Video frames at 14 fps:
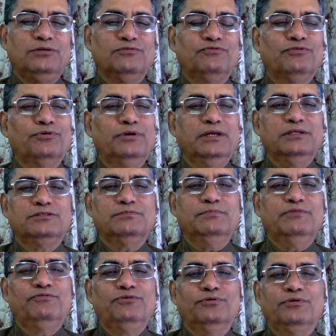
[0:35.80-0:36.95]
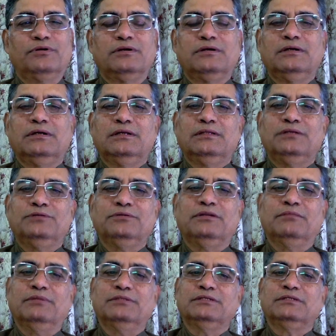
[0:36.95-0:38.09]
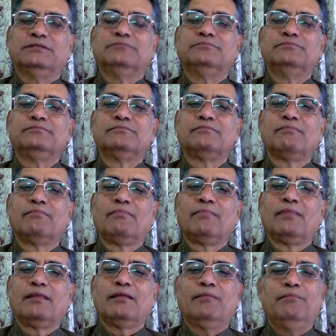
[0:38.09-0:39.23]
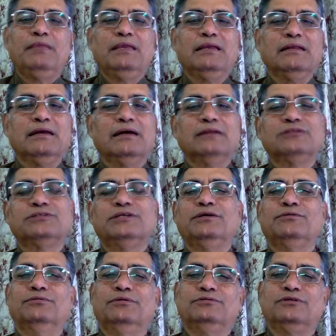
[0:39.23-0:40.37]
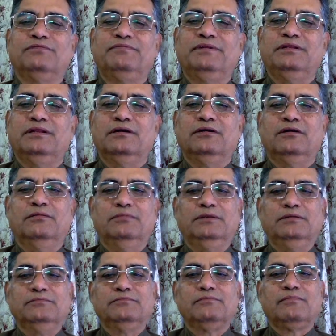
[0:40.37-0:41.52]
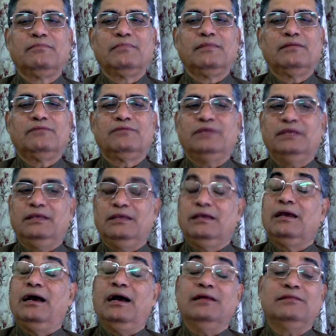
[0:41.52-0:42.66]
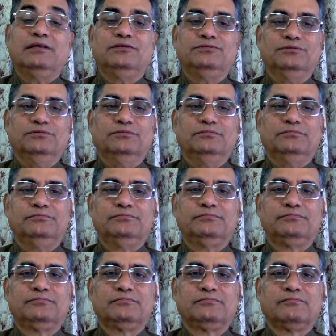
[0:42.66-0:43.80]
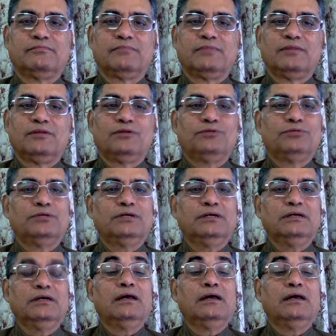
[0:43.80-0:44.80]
4 days before the Union Budget, me and other stakeholders of Indian economy say, I think so, to the